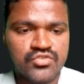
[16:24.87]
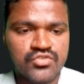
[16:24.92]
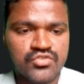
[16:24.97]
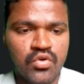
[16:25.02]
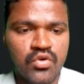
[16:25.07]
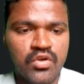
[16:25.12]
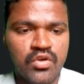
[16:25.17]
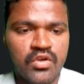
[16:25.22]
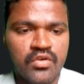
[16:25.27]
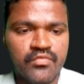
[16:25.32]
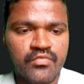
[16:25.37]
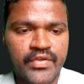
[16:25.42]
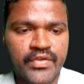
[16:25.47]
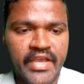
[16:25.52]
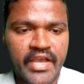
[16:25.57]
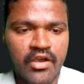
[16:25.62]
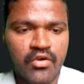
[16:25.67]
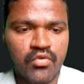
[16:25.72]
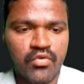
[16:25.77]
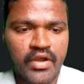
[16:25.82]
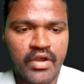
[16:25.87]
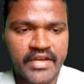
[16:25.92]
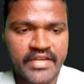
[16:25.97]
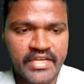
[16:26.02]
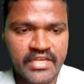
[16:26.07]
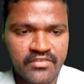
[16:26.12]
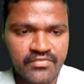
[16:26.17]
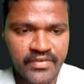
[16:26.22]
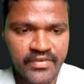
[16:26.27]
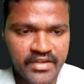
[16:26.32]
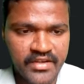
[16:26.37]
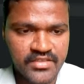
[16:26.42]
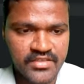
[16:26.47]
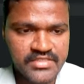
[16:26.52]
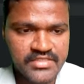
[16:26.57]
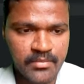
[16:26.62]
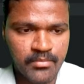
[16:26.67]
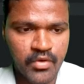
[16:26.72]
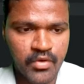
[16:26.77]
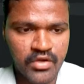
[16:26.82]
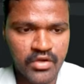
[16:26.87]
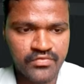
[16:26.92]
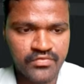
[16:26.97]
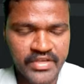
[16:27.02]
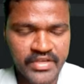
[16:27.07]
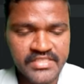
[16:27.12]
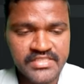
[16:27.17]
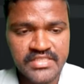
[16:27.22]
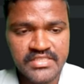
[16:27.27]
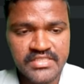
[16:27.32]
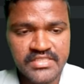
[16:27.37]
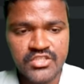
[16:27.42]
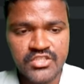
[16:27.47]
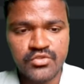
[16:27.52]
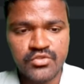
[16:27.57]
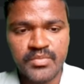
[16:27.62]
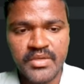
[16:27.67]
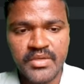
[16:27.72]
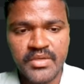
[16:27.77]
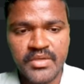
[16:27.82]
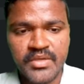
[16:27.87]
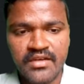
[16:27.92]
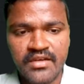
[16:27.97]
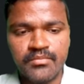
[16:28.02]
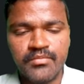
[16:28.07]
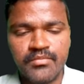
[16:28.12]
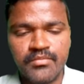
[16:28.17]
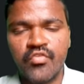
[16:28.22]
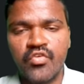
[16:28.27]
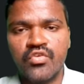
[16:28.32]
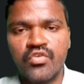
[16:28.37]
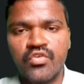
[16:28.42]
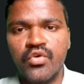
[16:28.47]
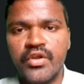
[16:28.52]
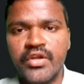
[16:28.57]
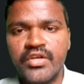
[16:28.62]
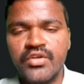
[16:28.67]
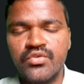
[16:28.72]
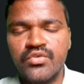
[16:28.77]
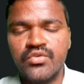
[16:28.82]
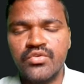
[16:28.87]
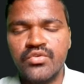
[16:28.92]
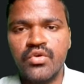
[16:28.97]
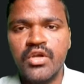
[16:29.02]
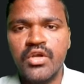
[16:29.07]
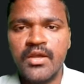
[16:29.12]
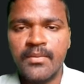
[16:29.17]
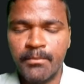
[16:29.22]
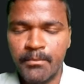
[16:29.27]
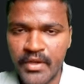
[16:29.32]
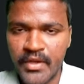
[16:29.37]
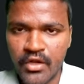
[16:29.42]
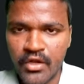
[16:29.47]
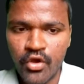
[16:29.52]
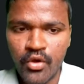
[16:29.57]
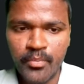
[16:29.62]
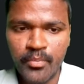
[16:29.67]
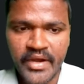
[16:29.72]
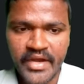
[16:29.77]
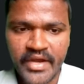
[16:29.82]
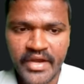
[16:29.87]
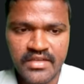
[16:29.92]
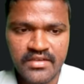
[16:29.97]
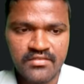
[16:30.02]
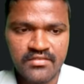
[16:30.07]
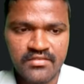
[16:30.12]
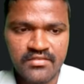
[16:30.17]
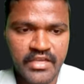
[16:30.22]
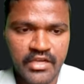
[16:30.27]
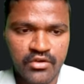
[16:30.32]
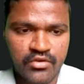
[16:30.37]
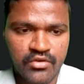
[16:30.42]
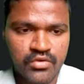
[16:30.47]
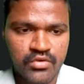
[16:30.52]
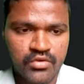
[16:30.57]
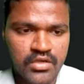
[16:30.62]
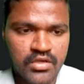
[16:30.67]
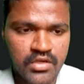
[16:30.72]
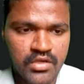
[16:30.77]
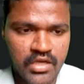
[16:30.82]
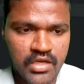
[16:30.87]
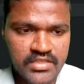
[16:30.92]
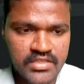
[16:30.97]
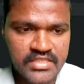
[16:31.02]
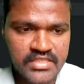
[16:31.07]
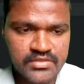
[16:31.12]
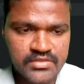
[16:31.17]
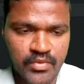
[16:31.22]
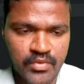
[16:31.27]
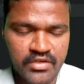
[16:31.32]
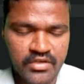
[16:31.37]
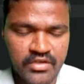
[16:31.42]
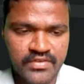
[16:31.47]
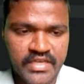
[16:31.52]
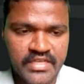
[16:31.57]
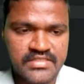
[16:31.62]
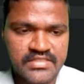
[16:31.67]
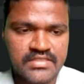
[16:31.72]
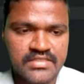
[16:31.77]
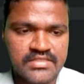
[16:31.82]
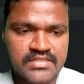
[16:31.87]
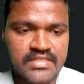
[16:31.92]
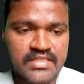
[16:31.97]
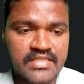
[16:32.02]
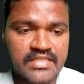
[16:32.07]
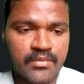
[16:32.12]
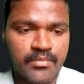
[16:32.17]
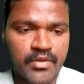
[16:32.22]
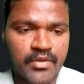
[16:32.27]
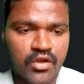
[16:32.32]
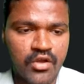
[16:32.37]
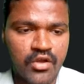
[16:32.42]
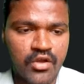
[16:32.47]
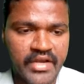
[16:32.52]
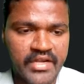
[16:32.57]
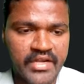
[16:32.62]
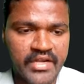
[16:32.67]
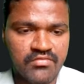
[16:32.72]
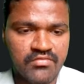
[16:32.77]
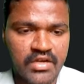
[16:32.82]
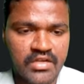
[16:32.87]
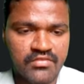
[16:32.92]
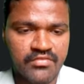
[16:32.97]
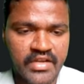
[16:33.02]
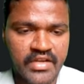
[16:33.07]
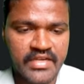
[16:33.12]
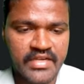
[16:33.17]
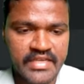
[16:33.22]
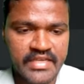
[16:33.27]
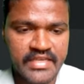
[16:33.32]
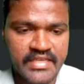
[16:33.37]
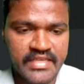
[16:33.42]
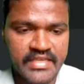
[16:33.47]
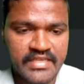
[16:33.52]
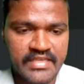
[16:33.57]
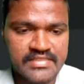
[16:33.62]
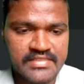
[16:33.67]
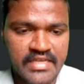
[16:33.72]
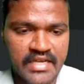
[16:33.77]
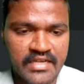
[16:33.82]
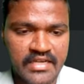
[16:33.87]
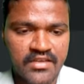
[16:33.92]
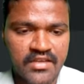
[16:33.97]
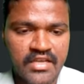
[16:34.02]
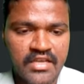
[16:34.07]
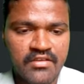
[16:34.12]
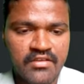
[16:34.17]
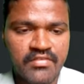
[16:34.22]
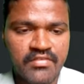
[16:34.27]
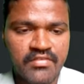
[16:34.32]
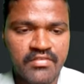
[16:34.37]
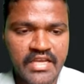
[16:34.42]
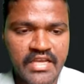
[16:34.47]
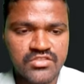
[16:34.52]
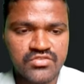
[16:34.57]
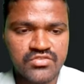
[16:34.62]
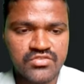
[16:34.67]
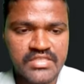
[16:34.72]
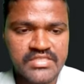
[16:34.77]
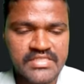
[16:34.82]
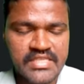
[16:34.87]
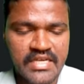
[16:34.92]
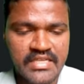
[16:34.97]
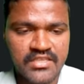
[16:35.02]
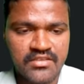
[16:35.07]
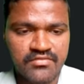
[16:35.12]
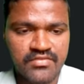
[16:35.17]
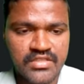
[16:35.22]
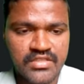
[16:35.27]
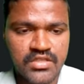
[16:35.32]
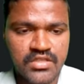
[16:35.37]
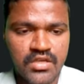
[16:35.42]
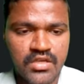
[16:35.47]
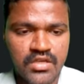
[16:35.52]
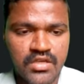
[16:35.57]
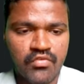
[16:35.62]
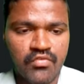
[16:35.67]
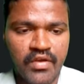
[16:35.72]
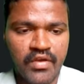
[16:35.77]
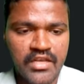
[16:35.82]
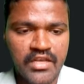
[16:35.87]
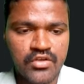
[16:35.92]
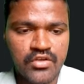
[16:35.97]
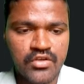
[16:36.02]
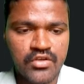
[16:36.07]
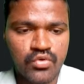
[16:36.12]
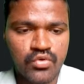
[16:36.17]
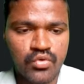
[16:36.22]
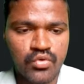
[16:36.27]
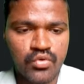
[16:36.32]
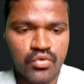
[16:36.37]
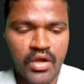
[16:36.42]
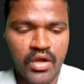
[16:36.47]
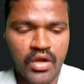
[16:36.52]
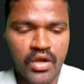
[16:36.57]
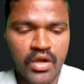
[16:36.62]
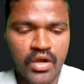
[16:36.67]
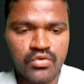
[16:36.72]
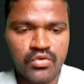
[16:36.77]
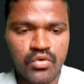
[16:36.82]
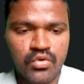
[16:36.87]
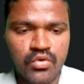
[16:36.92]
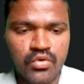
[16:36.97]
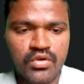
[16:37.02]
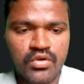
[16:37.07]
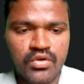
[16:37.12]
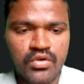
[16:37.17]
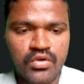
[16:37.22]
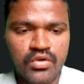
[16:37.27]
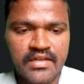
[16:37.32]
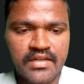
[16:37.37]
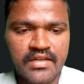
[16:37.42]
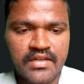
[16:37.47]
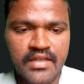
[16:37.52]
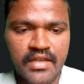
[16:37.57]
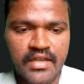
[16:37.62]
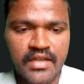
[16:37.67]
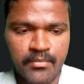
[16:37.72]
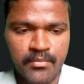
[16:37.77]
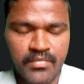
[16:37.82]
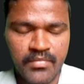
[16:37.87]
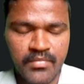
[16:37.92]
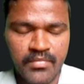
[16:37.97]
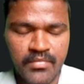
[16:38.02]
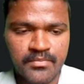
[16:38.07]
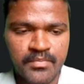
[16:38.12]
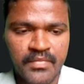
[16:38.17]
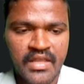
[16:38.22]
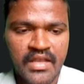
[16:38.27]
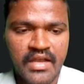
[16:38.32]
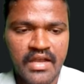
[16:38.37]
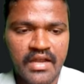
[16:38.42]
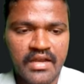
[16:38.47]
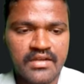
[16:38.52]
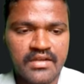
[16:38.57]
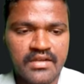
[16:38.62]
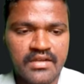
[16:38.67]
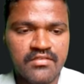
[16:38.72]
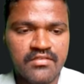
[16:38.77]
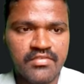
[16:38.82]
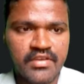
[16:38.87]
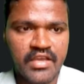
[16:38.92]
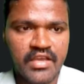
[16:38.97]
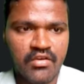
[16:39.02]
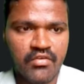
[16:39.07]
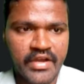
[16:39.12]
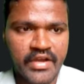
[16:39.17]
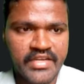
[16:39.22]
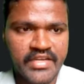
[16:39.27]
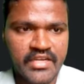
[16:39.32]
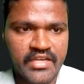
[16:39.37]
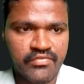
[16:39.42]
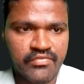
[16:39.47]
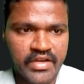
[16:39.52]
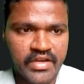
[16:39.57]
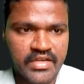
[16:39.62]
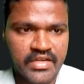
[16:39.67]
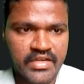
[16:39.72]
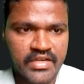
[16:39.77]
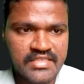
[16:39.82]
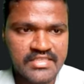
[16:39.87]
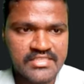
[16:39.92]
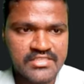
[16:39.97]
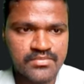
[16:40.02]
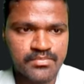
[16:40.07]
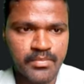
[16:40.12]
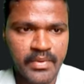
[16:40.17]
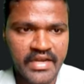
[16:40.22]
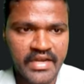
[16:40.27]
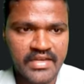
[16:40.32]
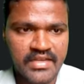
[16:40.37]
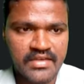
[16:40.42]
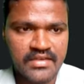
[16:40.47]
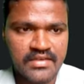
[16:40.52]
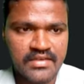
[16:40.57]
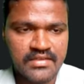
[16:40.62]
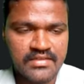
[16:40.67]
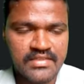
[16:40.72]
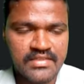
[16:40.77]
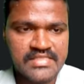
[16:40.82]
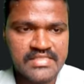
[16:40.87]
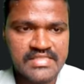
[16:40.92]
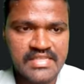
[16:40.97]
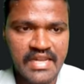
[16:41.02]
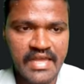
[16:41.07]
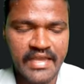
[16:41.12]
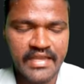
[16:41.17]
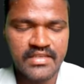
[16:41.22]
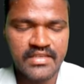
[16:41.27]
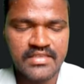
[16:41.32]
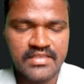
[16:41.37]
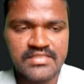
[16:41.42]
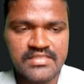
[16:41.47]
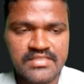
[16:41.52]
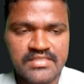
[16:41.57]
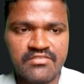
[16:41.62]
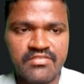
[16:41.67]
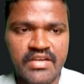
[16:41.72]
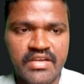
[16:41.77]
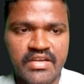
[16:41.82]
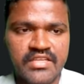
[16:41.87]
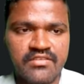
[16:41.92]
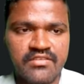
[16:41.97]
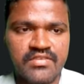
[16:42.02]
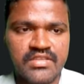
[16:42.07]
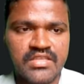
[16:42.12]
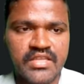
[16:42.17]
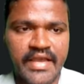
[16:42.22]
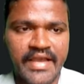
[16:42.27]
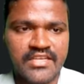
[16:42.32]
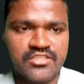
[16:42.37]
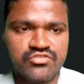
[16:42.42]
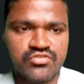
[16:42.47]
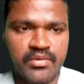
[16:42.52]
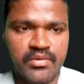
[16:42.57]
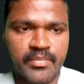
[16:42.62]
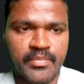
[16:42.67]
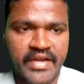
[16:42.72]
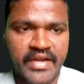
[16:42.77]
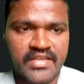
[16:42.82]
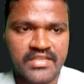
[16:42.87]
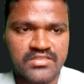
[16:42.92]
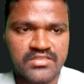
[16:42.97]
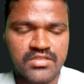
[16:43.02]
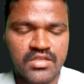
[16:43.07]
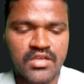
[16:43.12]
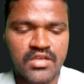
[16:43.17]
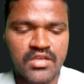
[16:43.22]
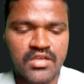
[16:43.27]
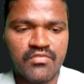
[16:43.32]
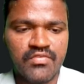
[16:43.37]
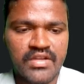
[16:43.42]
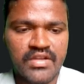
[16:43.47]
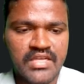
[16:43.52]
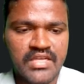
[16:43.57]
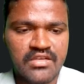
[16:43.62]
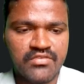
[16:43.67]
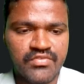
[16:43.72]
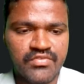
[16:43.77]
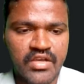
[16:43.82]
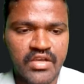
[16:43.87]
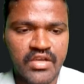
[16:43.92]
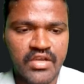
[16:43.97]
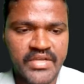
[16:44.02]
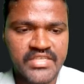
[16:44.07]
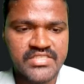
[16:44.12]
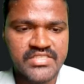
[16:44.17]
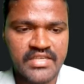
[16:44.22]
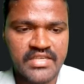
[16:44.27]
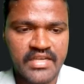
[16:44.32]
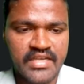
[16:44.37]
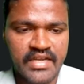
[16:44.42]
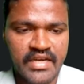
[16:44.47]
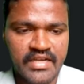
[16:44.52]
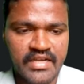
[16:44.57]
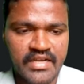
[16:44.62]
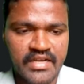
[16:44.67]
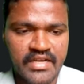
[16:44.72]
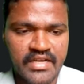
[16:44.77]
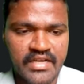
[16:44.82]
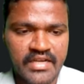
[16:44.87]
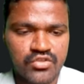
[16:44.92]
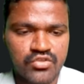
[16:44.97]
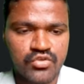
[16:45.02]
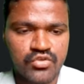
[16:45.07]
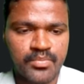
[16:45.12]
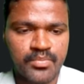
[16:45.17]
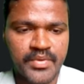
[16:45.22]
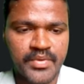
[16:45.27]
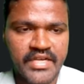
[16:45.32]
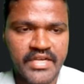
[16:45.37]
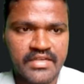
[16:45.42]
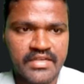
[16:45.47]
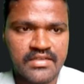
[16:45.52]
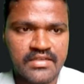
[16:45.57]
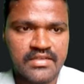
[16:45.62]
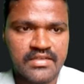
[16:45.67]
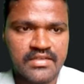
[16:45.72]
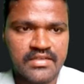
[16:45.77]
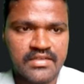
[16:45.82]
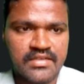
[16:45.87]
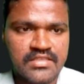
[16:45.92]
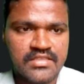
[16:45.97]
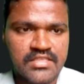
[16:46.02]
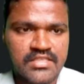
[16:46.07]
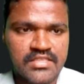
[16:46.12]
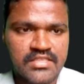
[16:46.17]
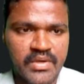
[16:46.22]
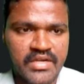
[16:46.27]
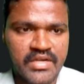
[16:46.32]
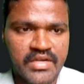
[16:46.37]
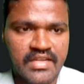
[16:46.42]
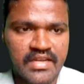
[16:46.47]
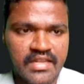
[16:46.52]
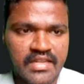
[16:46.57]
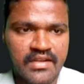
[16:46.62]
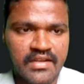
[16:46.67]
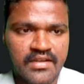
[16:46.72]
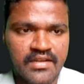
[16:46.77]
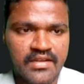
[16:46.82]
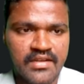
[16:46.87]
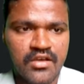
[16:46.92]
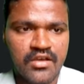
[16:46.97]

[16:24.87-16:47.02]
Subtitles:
so we have identified some modifications need to be done before going to below pattern. We have done these modifications. In the below pattern, what we are taking is that we are actually starting with value 2 and go till the number, and we have identified this pattern, this line is deviating with actual patterns. For that we have mentioned a condition to print this particular